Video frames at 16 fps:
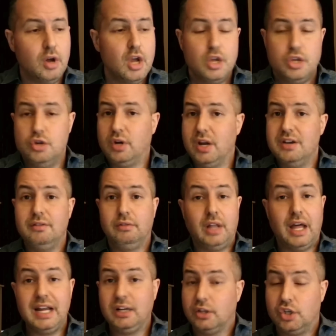So you
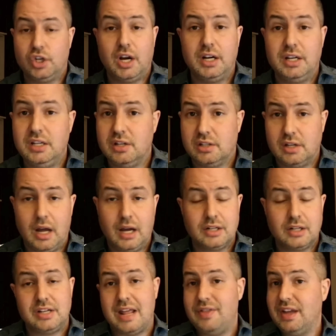can like the Chinese
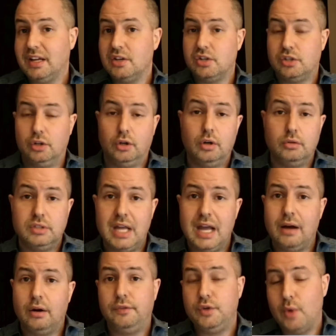stocks and they can still
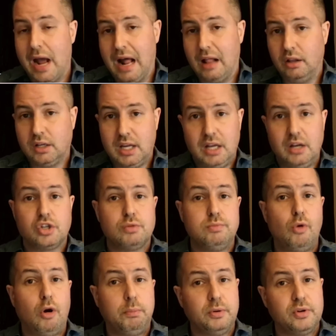go down if you allocate
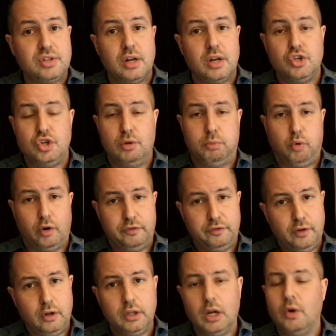a small percentage of your
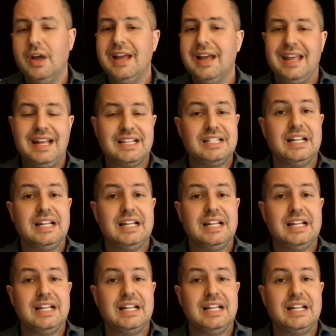portfolio.